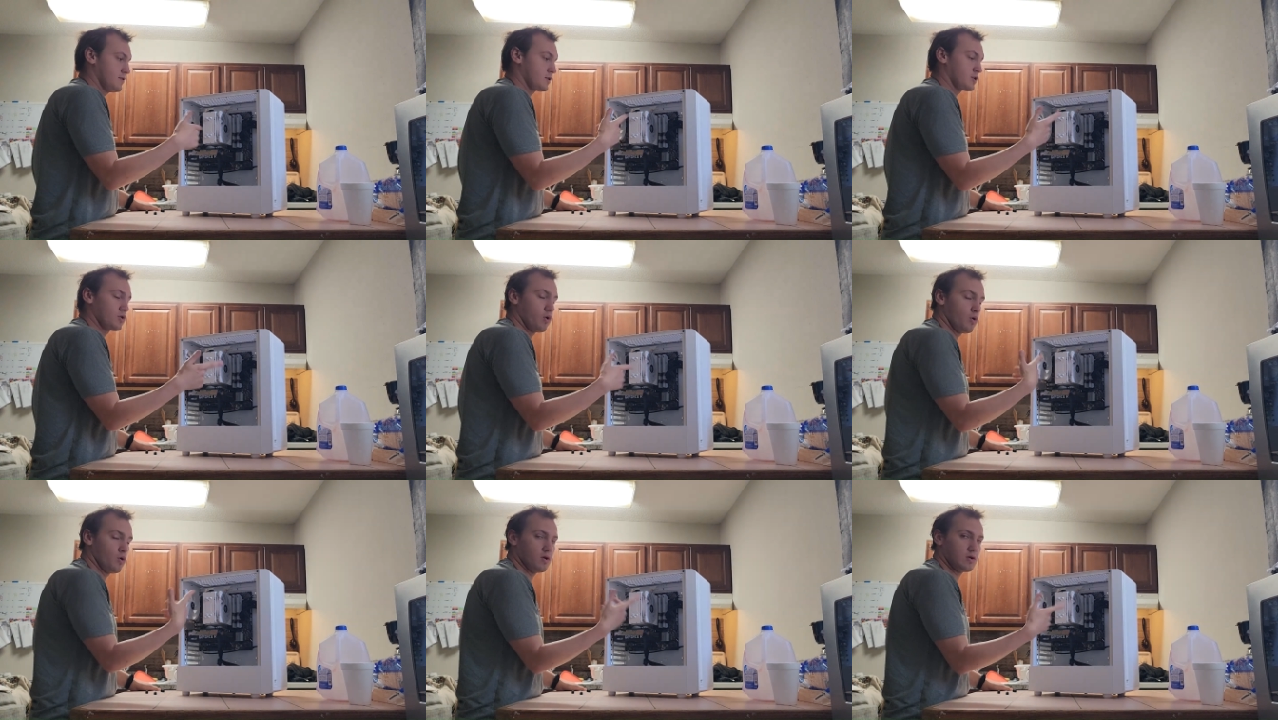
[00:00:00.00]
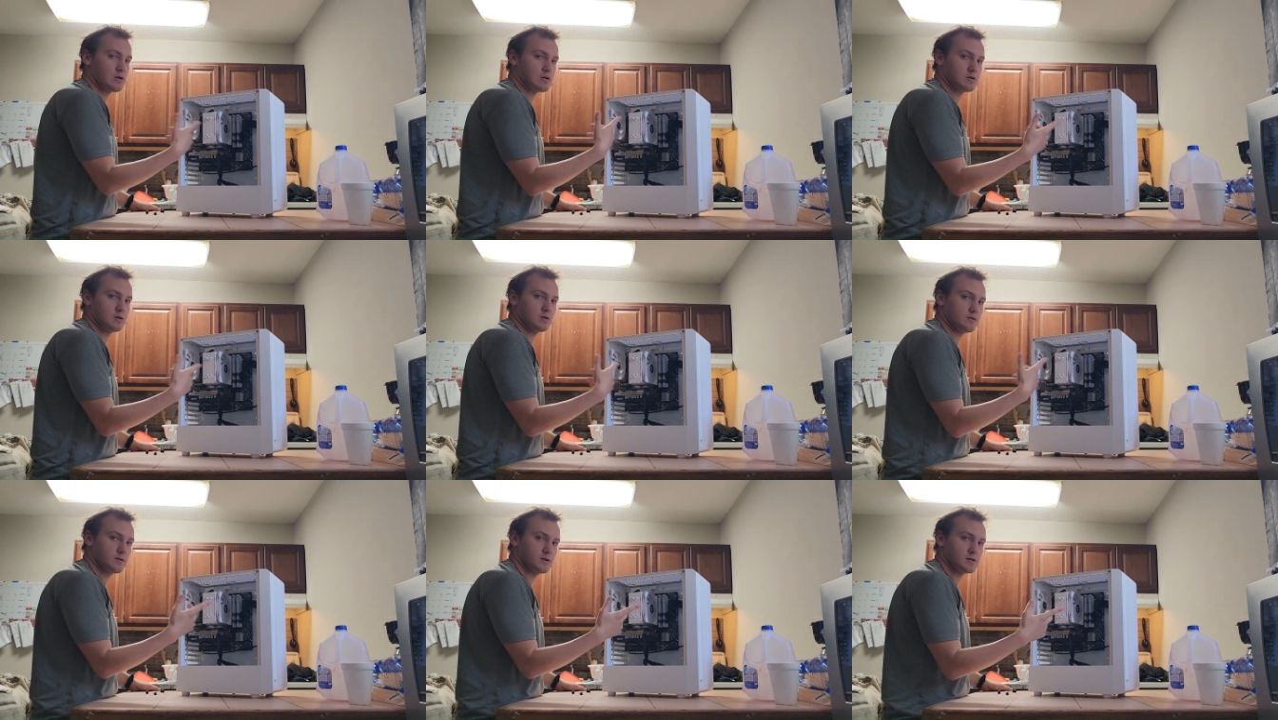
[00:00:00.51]

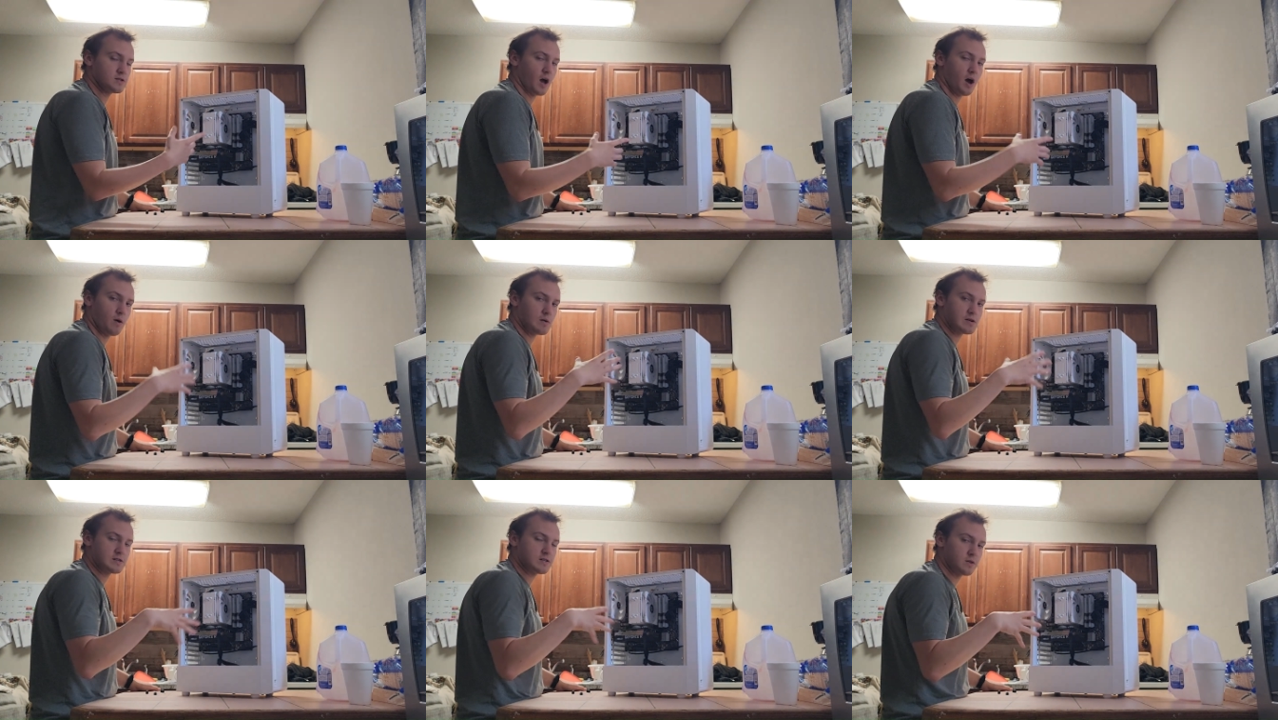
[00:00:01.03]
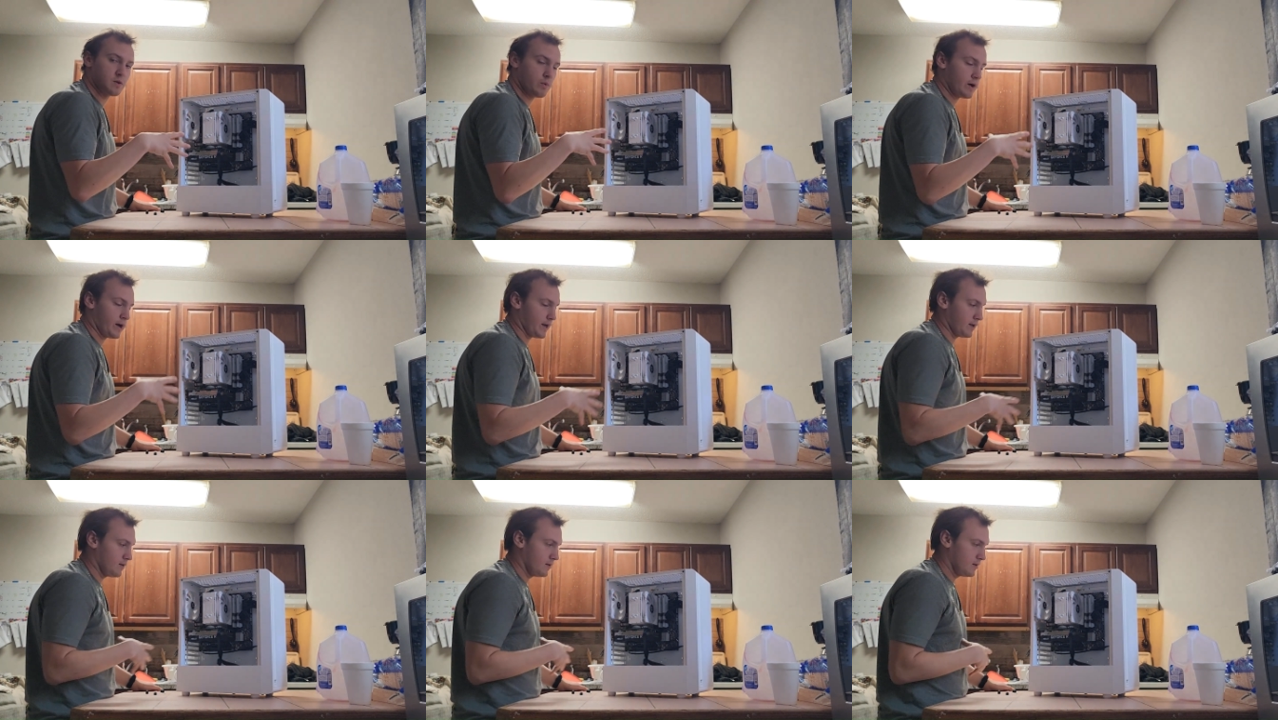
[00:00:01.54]
cooler is always in the
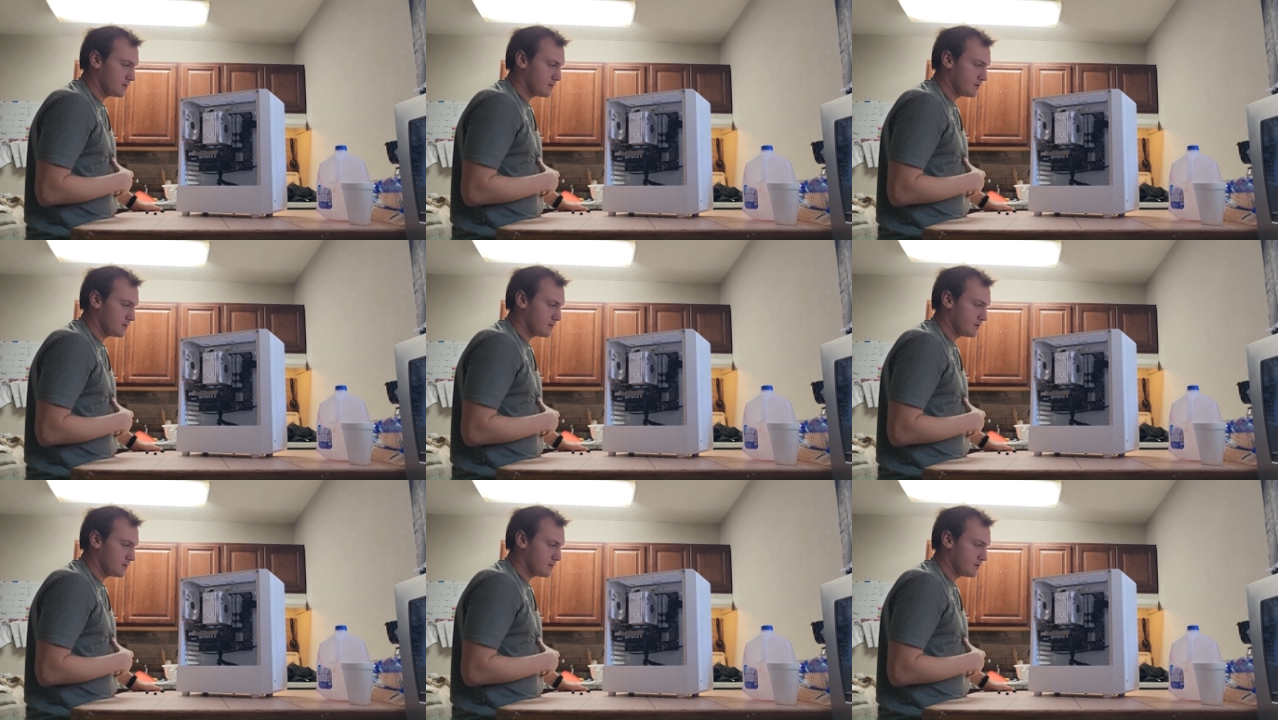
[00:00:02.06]
way.